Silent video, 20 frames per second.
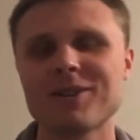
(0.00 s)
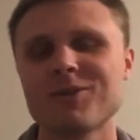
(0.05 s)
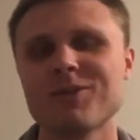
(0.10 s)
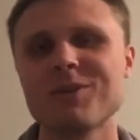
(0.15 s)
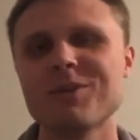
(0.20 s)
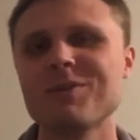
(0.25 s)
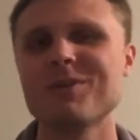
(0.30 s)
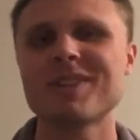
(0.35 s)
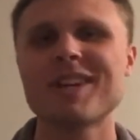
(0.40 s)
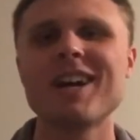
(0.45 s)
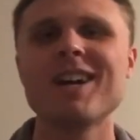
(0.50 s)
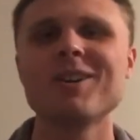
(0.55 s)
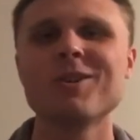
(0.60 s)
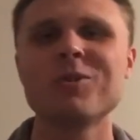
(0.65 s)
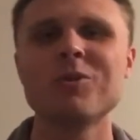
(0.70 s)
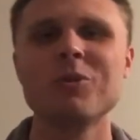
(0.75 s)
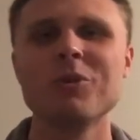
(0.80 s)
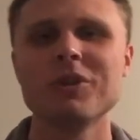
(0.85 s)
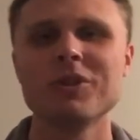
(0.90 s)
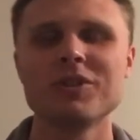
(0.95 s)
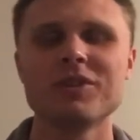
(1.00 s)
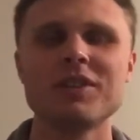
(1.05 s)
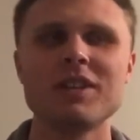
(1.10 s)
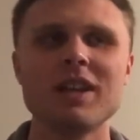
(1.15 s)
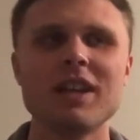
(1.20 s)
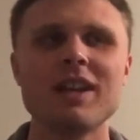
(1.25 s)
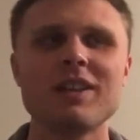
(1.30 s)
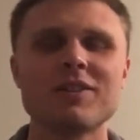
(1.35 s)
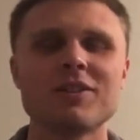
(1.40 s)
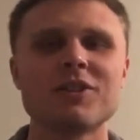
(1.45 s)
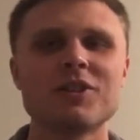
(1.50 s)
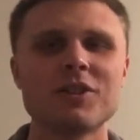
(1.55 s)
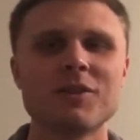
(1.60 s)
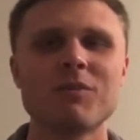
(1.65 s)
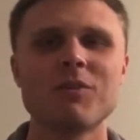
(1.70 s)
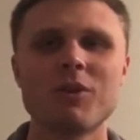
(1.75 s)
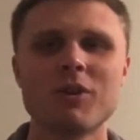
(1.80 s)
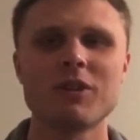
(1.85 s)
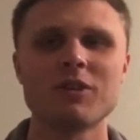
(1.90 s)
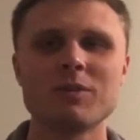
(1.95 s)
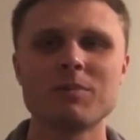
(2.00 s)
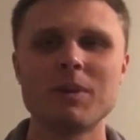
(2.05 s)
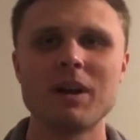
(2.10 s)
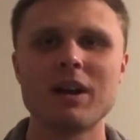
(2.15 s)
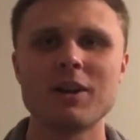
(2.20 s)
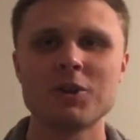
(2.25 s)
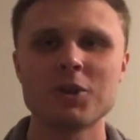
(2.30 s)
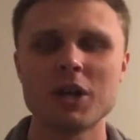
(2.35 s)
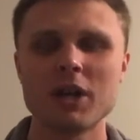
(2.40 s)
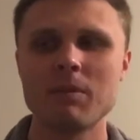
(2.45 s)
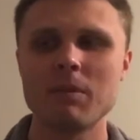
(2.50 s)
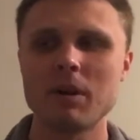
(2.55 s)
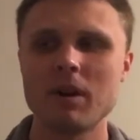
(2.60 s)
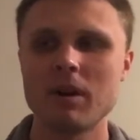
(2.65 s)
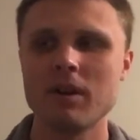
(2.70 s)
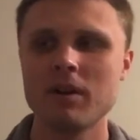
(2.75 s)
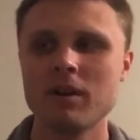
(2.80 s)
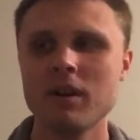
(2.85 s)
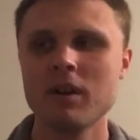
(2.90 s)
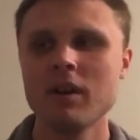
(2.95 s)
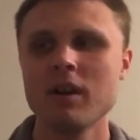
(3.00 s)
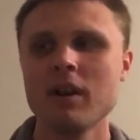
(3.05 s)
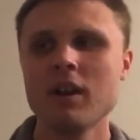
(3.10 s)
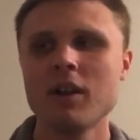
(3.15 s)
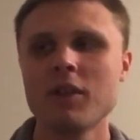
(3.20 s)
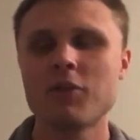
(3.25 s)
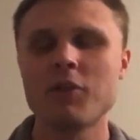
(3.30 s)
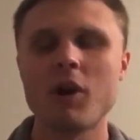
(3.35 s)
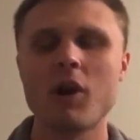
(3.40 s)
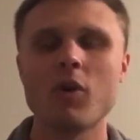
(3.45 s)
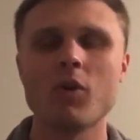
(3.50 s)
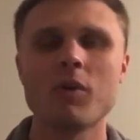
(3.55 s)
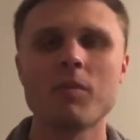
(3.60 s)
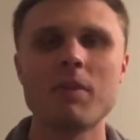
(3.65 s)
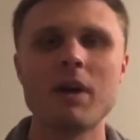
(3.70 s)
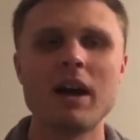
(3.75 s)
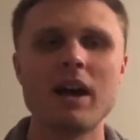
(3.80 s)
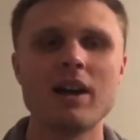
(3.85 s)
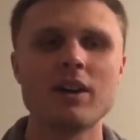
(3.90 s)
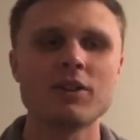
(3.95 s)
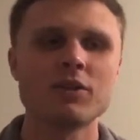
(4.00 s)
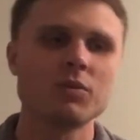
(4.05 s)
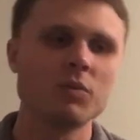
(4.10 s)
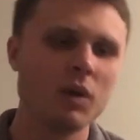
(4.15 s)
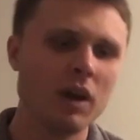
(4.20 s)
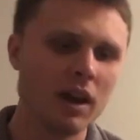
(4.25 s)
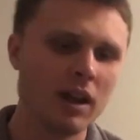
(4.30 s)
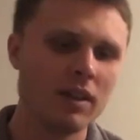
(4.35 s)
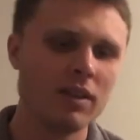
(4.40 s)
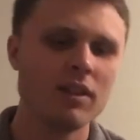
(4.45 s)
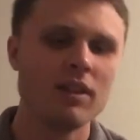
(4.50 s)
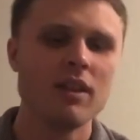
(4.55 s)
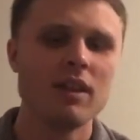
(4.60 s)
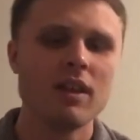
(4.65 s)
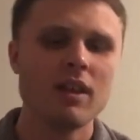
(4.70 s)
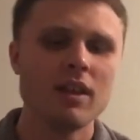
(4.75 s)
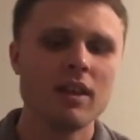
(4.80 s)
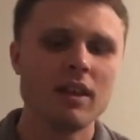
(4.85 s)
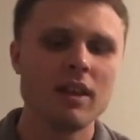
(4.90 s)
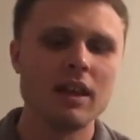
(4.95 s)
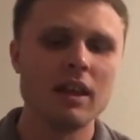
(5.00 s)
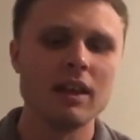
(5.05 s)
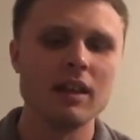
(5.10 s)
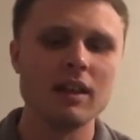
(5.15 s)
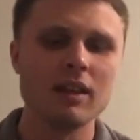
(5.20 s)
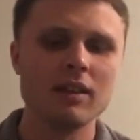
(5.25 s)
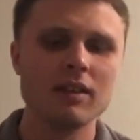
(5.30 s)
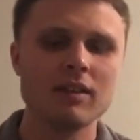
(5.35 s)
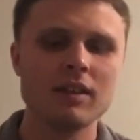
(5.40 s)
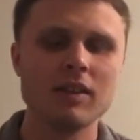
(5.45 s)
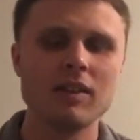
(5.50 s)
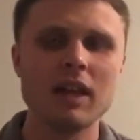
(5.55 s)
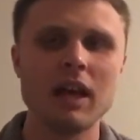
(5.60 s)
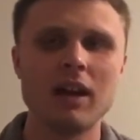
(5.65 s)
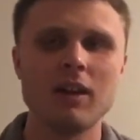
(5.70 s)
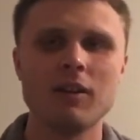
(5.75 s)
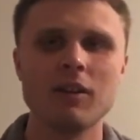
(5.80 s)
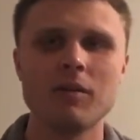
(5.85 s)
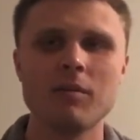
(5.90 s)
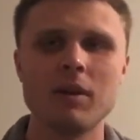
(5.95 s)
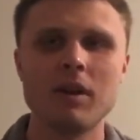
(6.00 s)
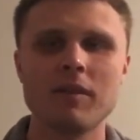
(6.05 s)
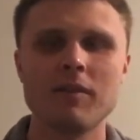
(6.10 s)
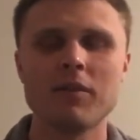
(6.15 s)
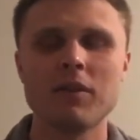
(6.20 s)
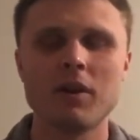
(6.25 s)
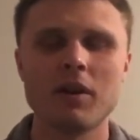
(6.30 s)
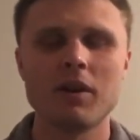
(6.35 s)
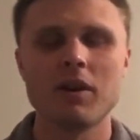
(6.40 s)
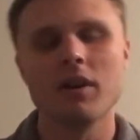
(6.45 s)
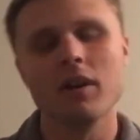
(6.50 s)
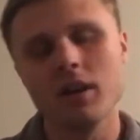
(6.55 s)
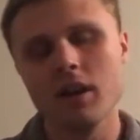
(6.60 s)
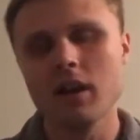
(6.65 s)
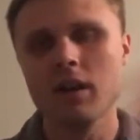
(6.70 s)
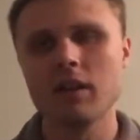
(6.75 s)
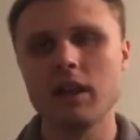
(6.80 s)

So it was kind of cool to see in such an important spot Trey Burton throw a pass when he did that a little bit at Florida.